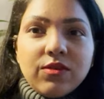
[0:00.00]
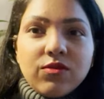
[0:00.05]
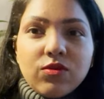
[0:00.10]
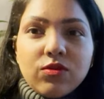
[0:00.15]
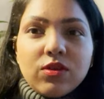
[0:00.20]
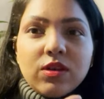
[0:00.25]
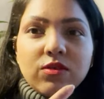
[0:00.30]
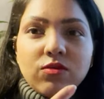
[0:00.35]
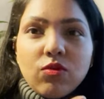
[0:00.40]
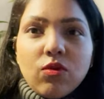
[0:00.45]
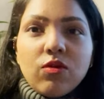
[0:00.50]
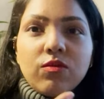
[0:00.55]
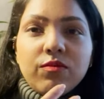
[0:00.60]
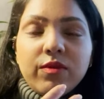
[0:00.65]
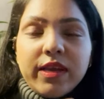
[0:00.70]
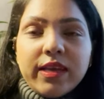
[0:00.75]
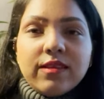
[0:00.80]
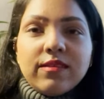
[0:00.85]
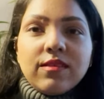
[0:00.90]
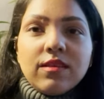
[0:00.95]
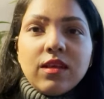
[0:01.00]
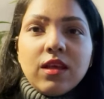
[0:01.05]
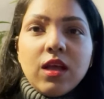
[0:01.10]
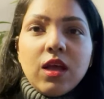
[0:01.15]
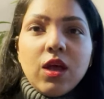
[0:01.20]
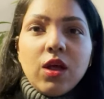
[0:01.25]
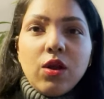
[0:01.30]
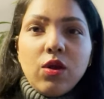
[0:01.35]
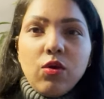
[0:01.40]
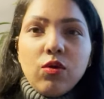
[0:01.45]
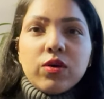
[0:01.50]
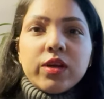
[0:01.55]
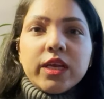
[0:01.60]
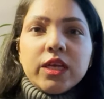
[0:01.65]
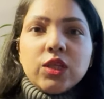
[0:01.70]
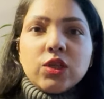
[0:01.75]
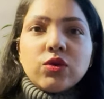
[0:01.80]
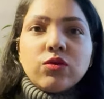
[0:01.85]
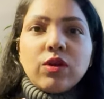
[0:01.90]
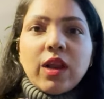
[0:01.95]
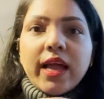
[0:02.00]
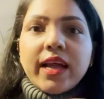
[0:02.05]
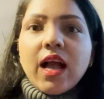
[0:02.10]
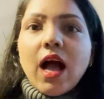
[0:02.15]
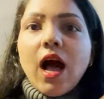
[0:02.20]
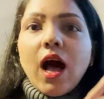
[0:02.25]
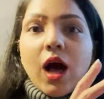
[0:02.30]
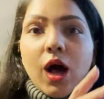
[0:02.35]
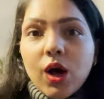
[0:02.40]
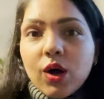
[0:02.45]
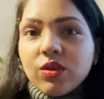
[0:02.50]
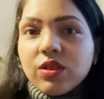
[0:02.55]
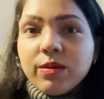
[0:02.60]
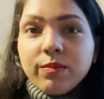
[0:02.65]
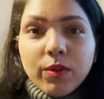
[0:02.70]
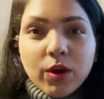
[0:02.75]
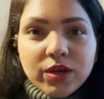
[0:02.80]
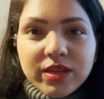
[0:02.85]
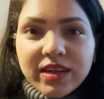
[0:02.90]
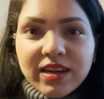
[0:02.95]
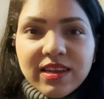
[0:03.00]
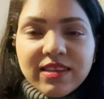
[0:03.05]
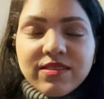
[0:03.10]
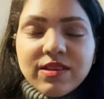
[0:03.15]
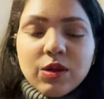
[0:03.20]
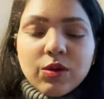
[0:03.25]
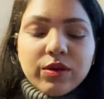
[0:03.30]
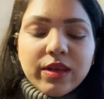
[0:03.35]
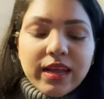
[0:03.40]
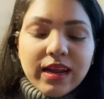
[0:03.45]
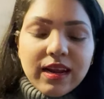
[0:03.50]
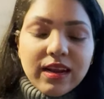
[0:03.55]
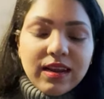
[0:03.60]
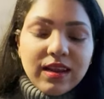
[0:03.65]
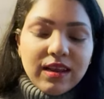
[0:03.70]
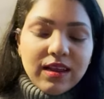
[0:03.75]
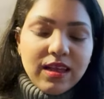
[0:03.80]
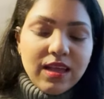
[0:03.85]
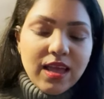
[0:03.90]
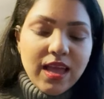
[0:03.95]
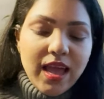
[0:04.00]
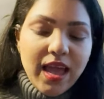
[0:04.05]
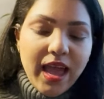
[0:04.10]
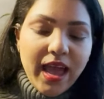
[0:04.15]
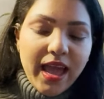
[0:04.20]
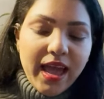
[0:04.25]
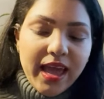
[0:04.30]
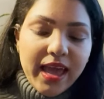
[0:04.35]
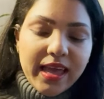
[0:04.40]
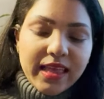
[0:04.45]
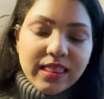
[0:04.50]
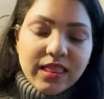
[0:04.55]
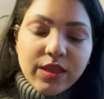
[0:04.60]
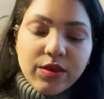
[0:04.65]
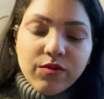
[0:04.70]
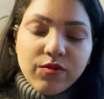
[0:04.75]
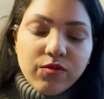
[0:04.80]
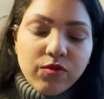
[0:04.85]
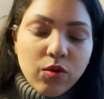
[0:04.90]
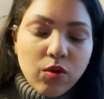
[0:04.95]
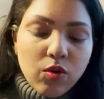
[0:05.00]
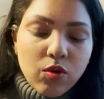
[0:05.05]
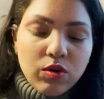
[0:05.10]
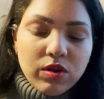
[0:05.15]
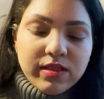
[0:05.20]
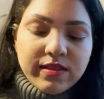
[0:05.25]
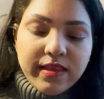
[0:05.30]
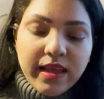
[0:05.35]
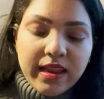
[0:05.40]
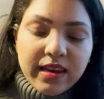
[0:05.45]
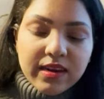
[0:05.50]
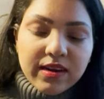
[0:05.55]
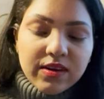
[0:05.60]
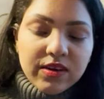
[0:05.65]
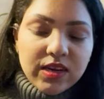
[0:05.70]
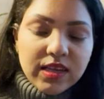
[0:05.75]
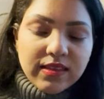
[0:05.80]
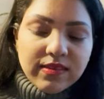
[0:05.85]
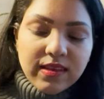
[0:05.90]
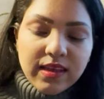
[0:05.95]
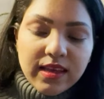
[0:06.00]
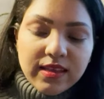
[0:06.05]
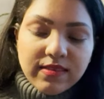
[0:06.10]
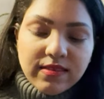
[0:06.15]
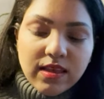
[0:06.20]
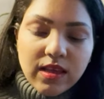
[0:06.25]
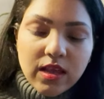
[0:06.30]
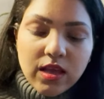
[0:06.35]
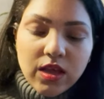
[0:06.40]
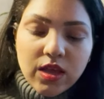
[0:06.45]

So just always look into like how the model is looking and the folds and creases.